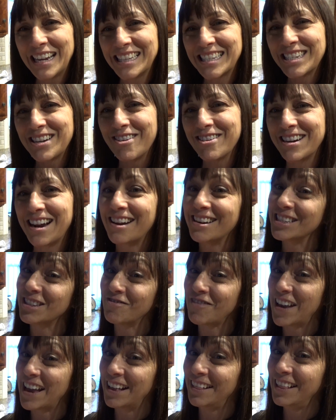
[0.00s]
It started out as a
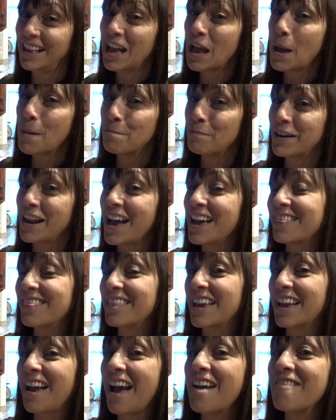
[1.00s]
fail, but I
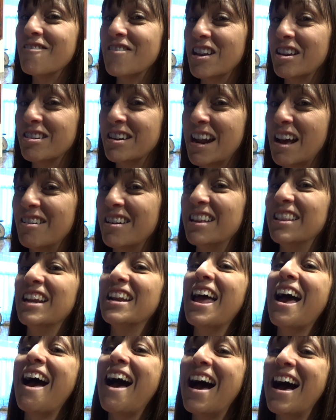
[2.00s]
think I figured it out and then